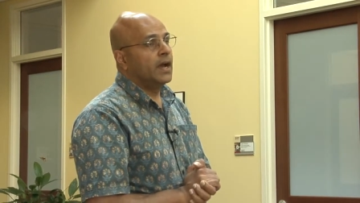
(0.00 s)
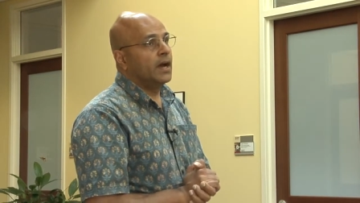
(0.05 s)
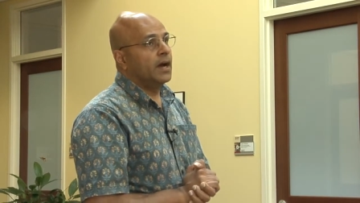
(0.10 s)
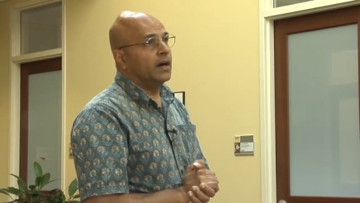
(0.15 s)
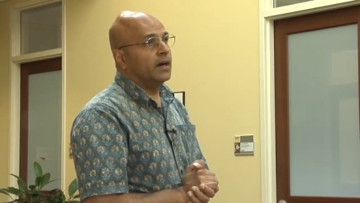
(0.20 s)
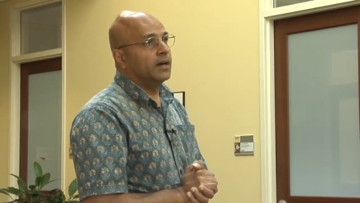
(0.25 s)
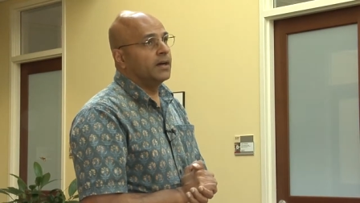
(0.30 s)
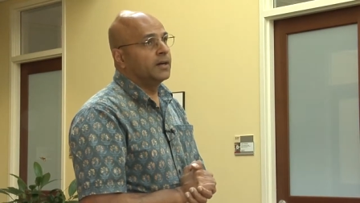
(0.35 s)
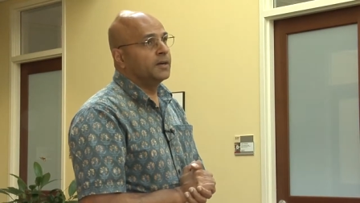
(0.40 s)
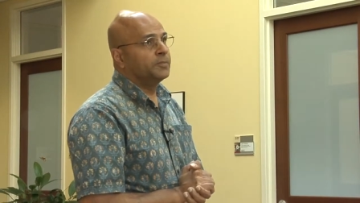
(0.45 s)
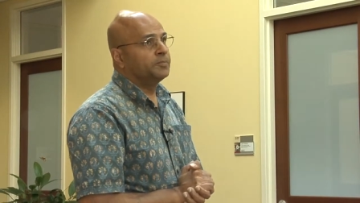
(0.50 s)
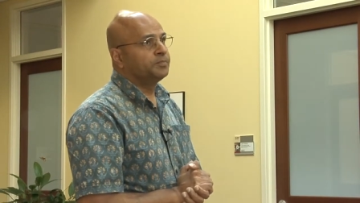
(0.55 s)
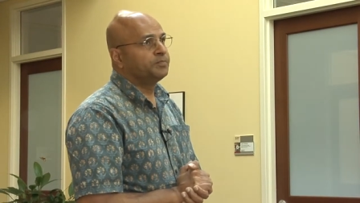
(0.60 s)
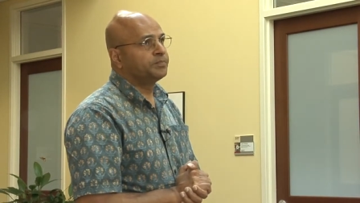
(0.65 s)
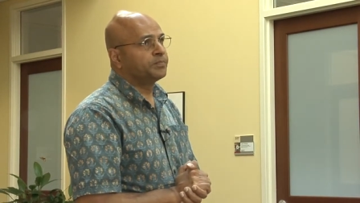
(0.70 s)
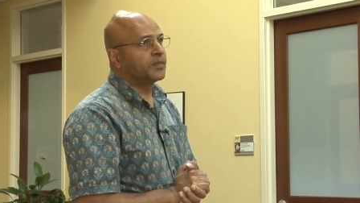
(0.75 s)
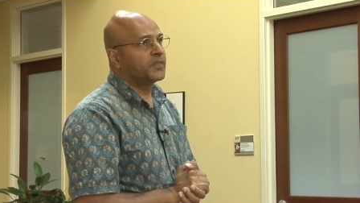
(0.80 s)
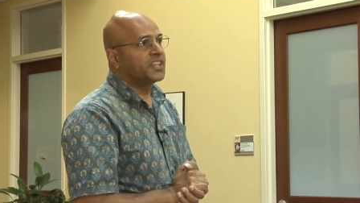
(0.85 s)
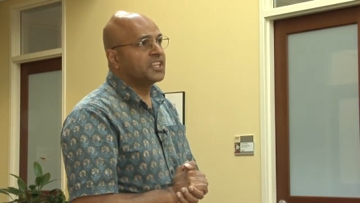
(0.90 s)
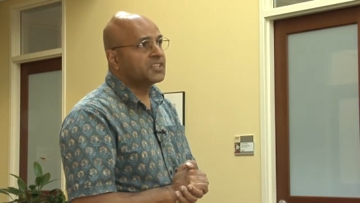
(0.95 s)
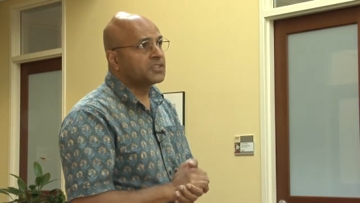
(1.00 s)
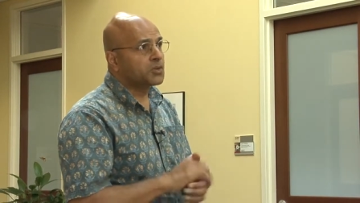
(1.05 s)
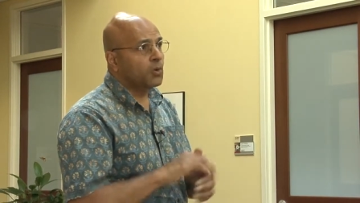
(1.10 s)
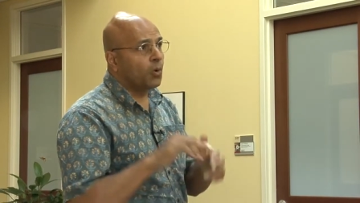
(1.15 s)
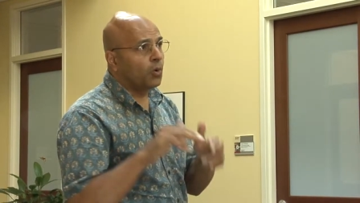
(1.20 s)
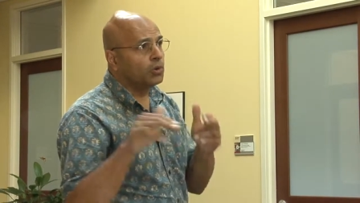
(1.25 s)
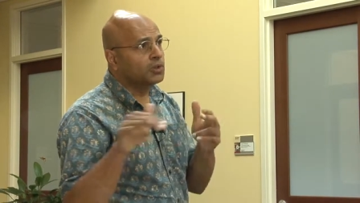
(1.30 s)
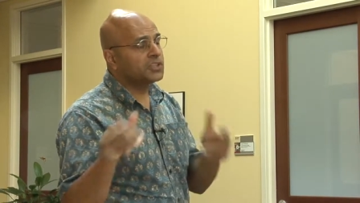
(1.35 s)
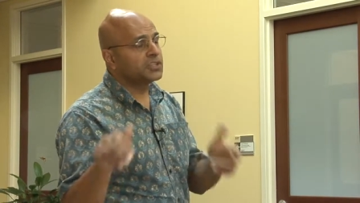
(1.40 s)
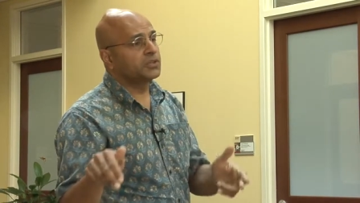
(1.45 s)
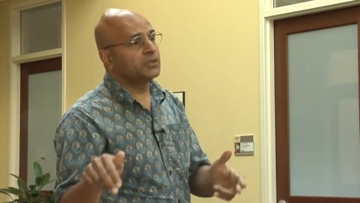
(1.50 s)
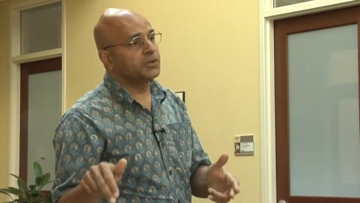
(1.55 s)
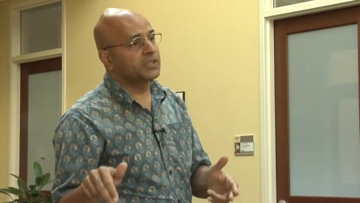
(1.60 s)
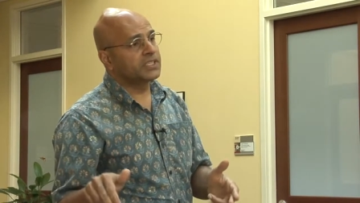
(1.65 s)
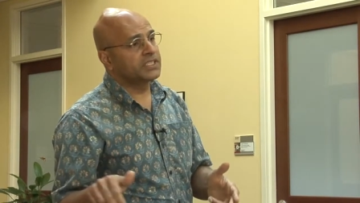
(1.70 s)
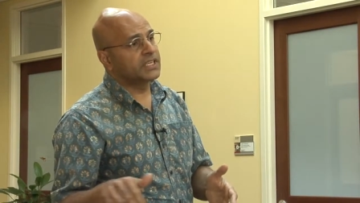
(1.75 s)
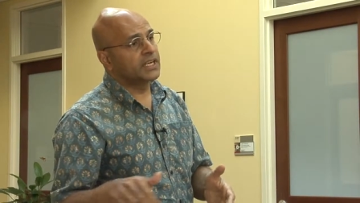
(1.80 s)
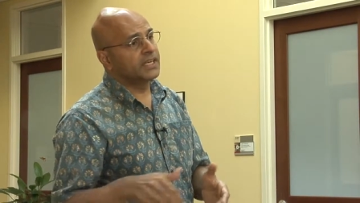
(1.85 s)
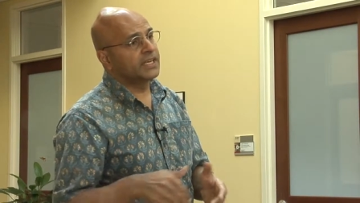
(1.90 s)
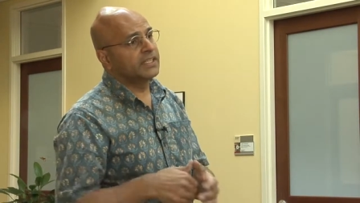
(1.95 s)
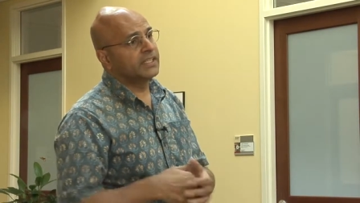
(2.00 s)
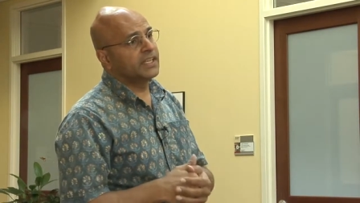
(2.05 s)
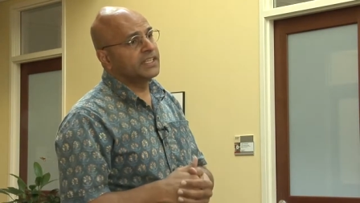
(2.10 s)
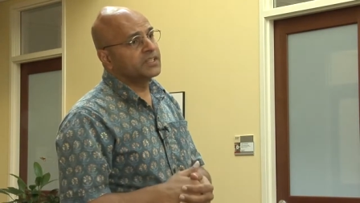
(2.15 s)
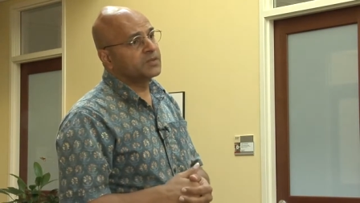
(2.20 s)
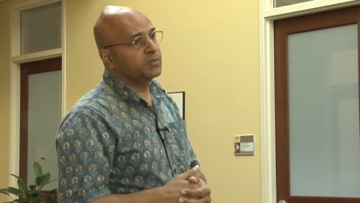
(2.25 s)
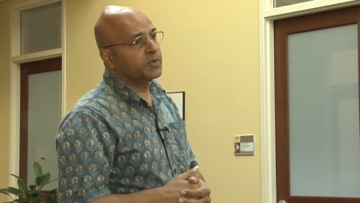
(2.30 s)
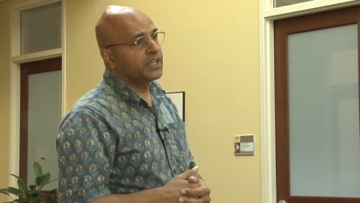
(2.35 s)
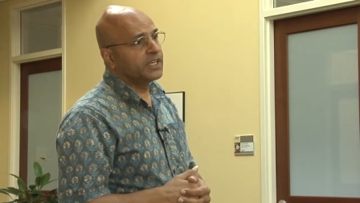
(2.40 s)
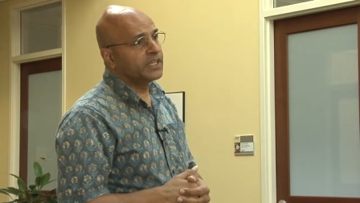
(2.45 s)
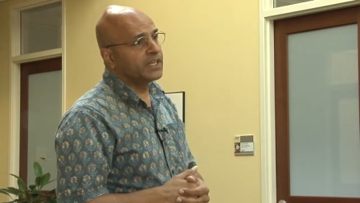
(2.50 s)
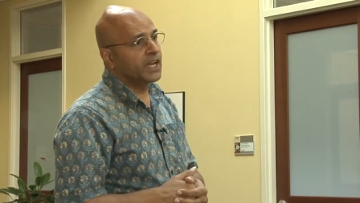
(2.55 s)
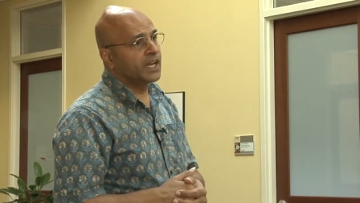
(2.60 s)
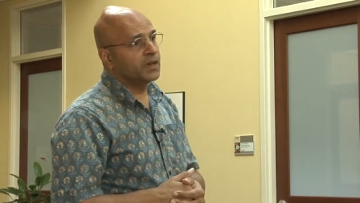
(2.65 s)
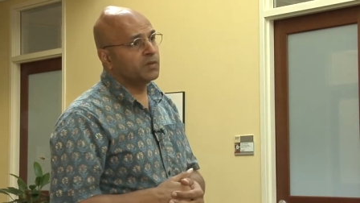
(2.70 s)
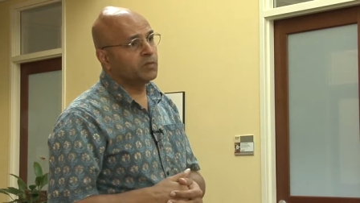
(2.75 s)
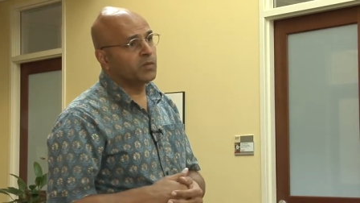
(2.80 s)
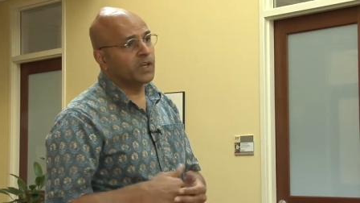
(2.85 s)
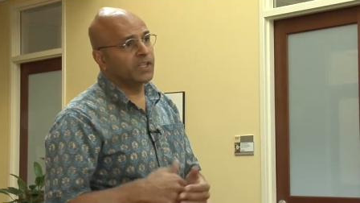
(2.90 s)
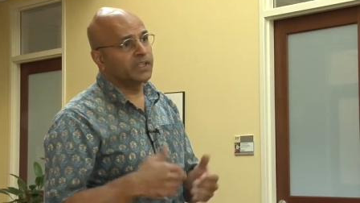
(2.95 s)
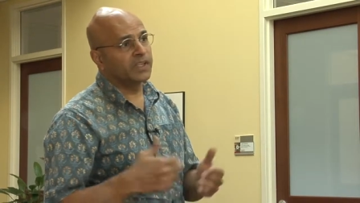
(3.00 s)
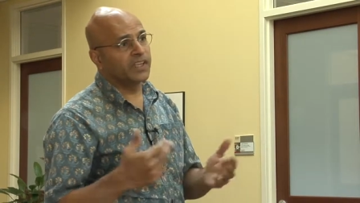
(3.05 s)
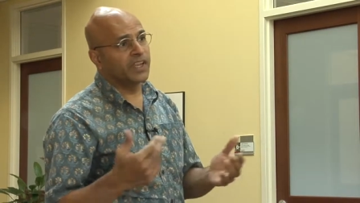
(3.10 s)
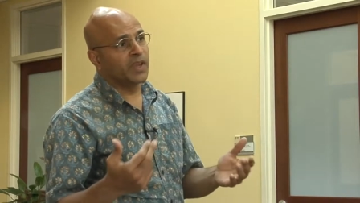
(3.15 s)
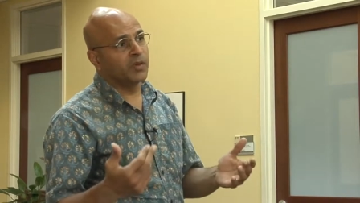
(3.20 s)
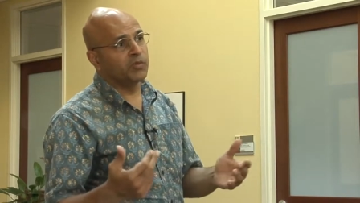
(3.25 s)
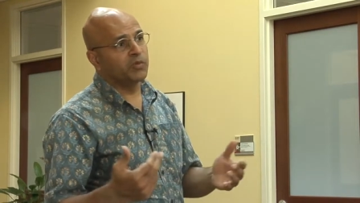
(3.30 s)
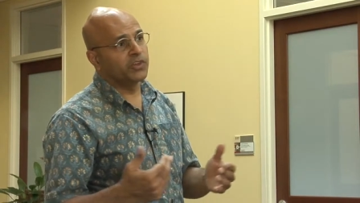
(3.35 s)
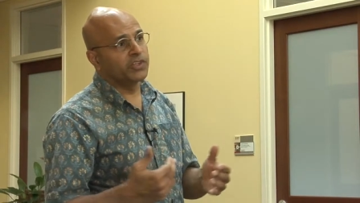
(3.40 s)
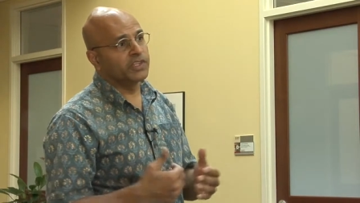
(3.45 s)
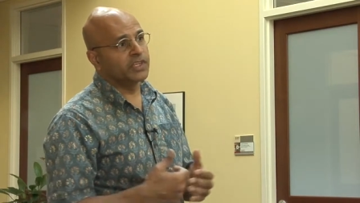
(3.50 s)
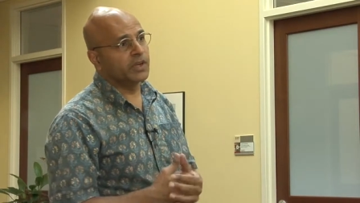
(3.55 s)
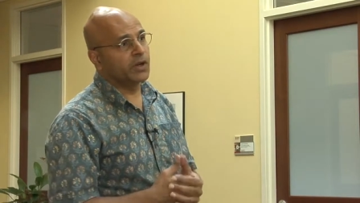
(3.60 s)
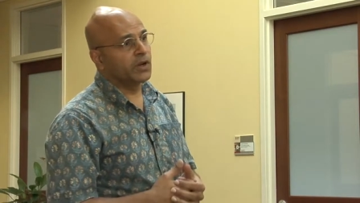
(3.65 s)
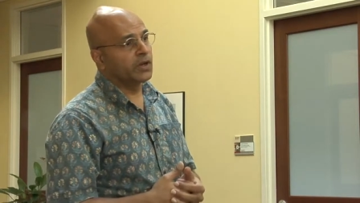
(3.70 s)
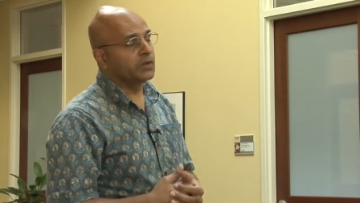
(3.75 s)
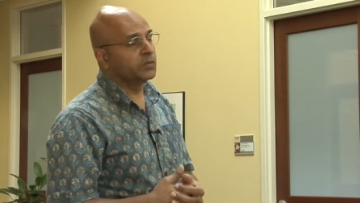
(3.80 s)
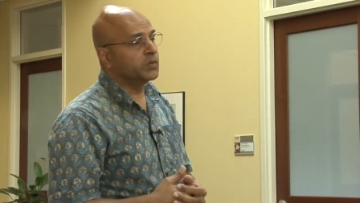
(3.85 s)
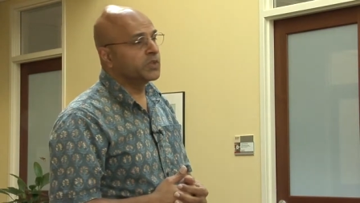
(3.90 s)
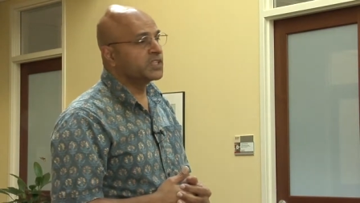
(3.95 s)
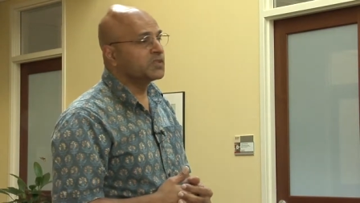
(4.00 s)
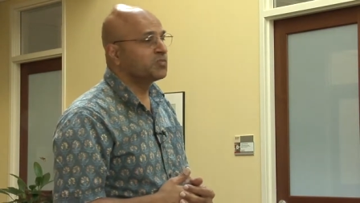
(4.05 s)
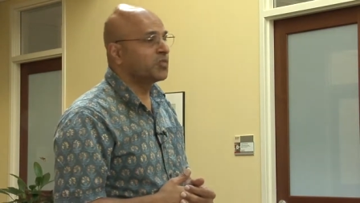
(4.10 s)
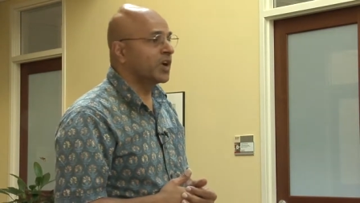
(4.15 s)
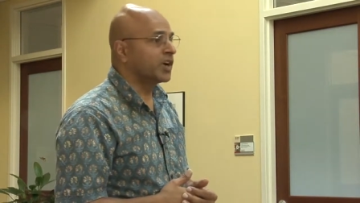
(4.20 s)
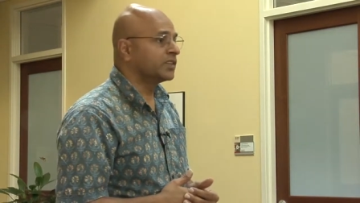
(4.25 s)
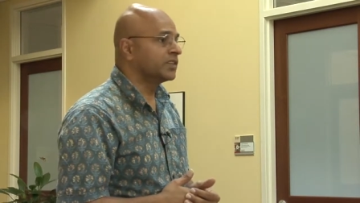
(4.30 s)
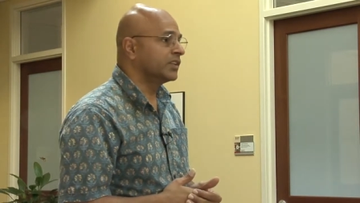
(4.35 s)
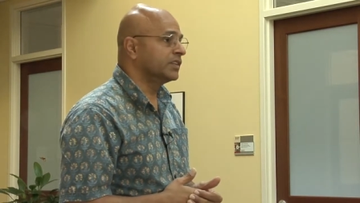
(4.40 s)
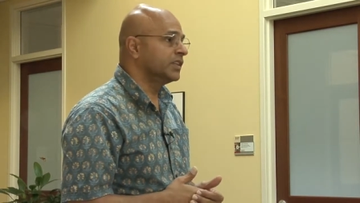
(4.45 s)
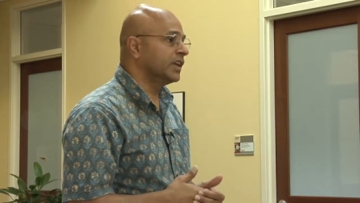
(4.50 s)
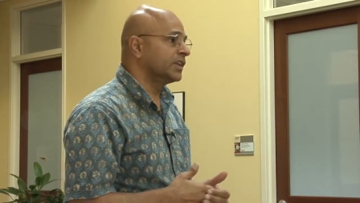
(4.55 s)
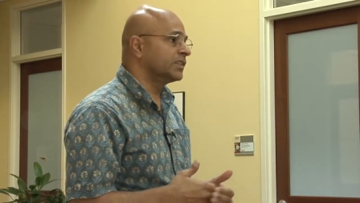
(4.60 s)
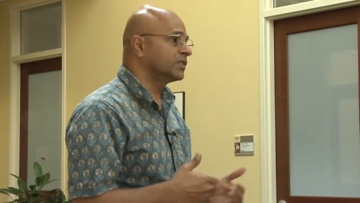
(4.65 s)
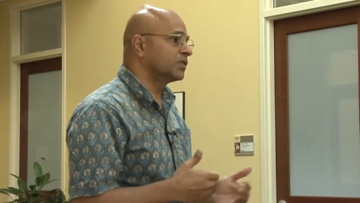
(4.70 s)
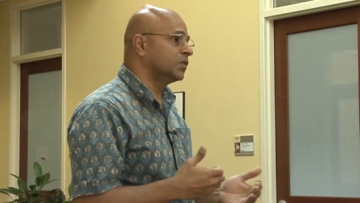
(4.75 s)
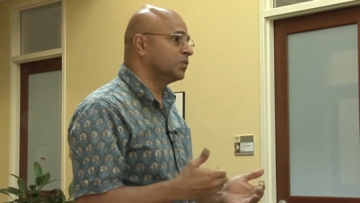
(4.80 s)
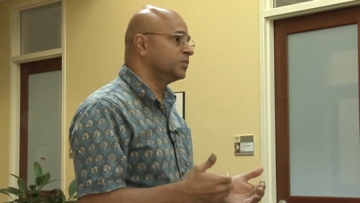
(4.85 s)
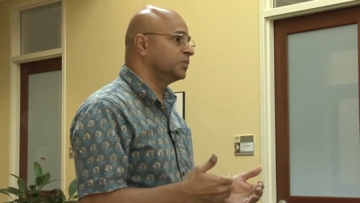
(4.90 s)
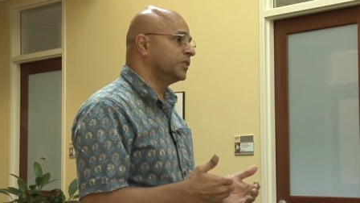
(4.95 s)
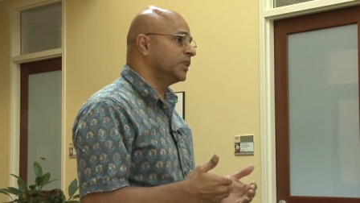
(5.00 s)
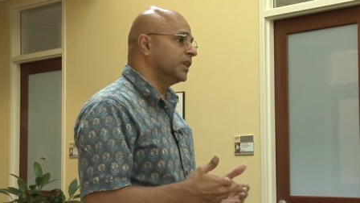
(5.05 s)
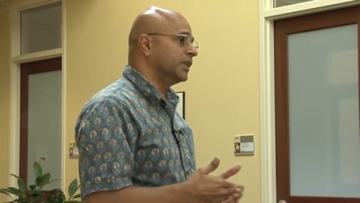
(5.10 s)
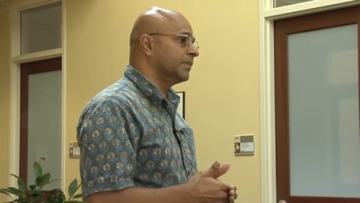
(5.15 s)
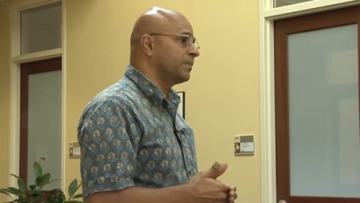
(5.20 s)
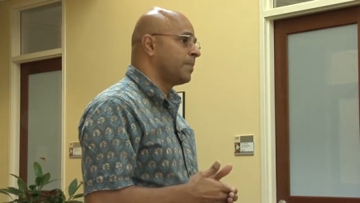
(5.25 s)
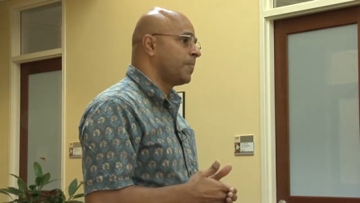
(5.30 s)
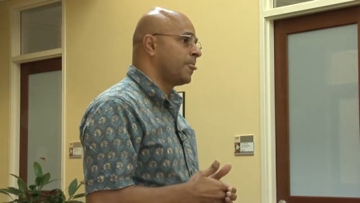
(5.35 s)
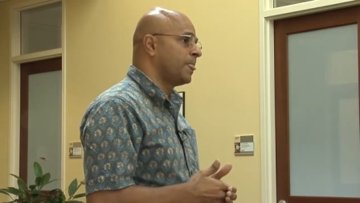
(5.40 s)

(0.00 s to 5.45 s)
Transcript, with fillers: Um, there's also a study that's been done by the Cambridge economist Partha Dasgupta.